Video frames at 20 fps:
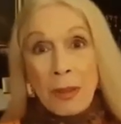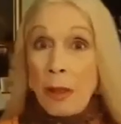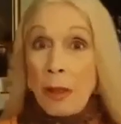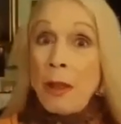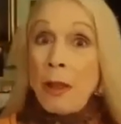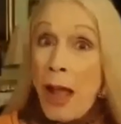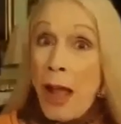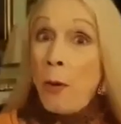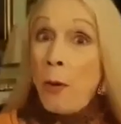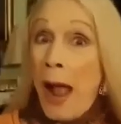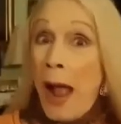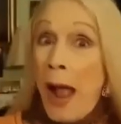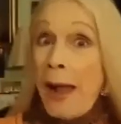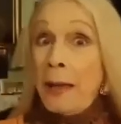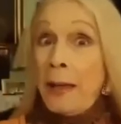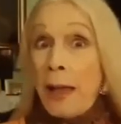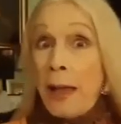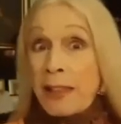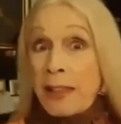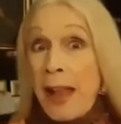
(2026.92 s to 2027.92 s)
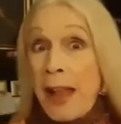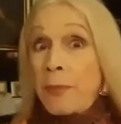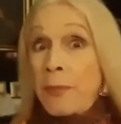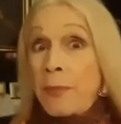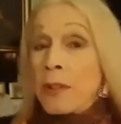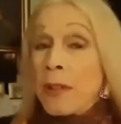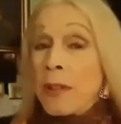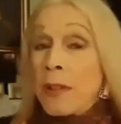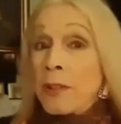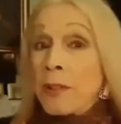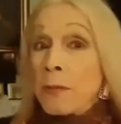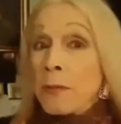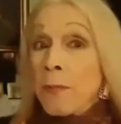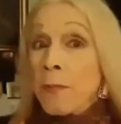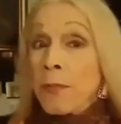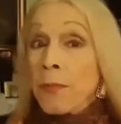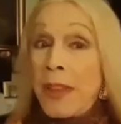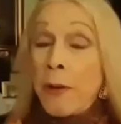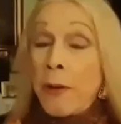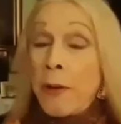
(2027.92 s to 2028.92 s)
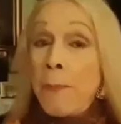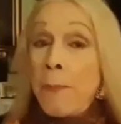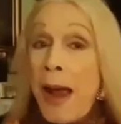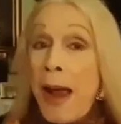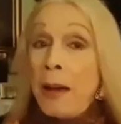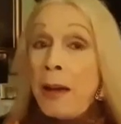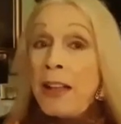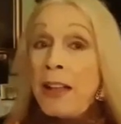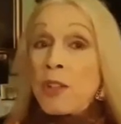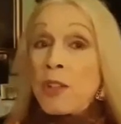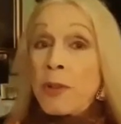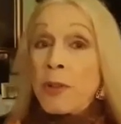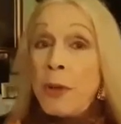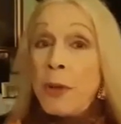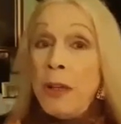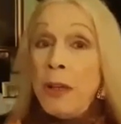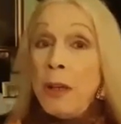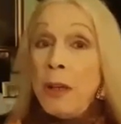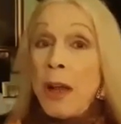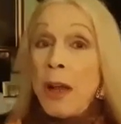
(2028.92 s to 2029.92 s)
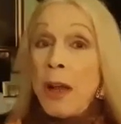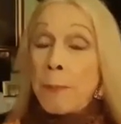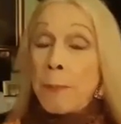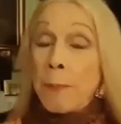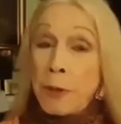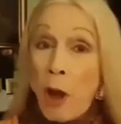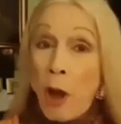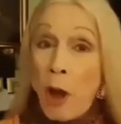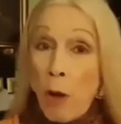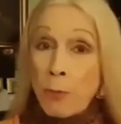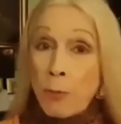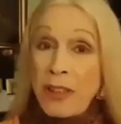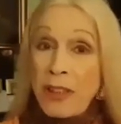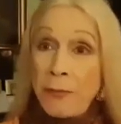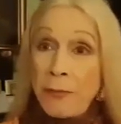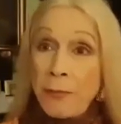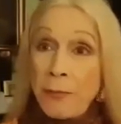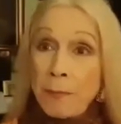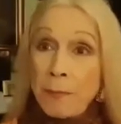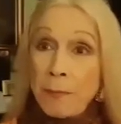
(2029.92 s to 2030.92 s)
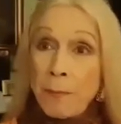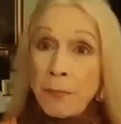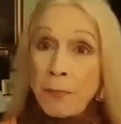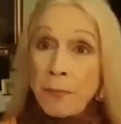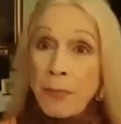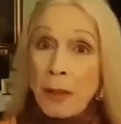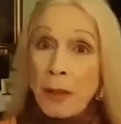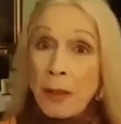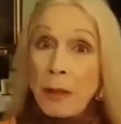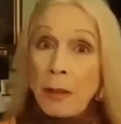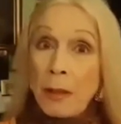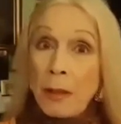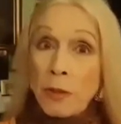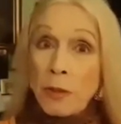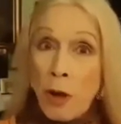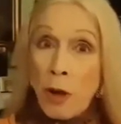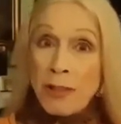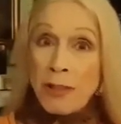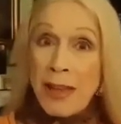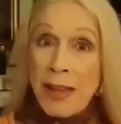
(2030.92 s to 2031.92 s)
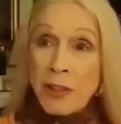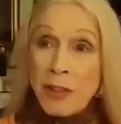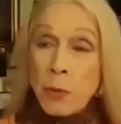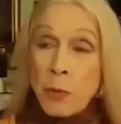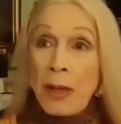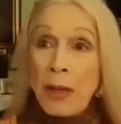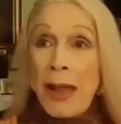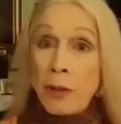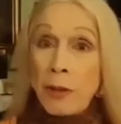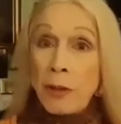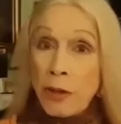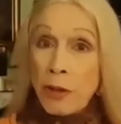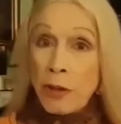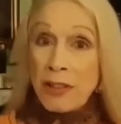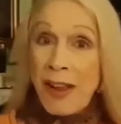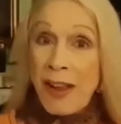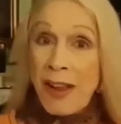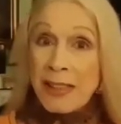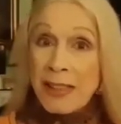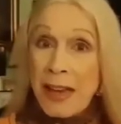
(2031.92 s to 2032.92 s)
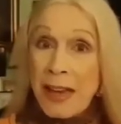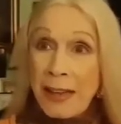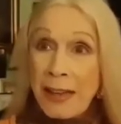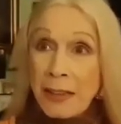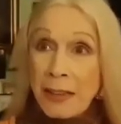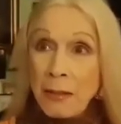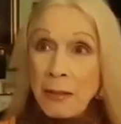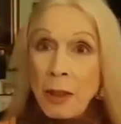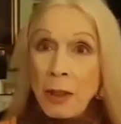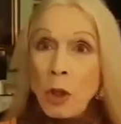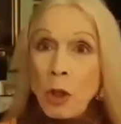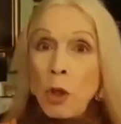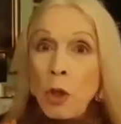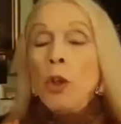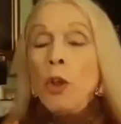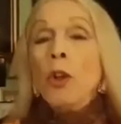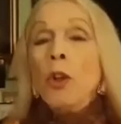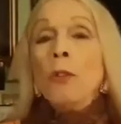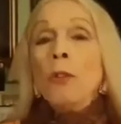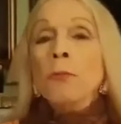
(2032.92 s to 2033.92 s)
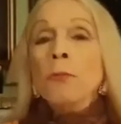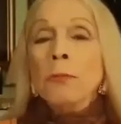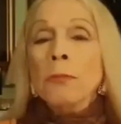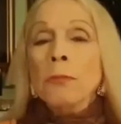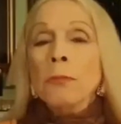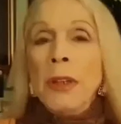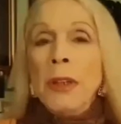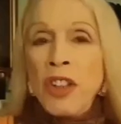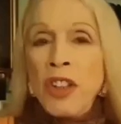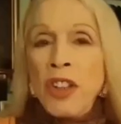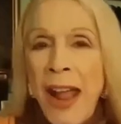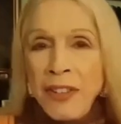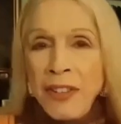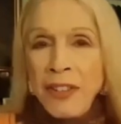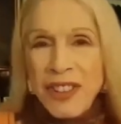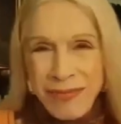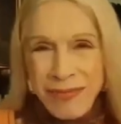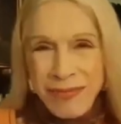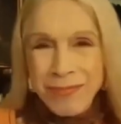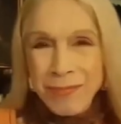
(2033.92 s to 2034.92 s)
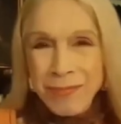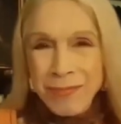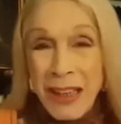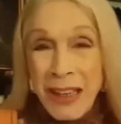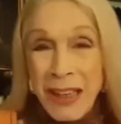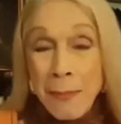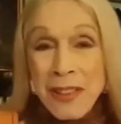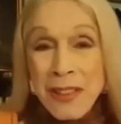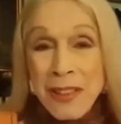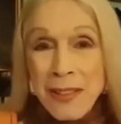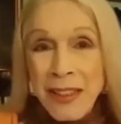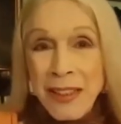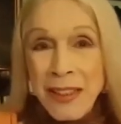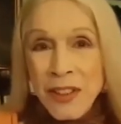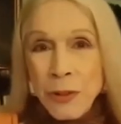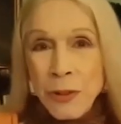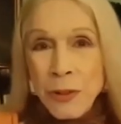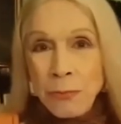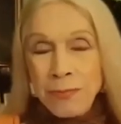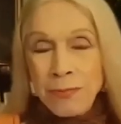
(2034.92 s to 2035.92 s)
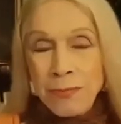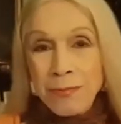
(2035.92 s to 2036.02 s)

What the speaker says: Now, I accept that there are parallels between a preoperative transsexual and a transvestite. Intent becomes the issue.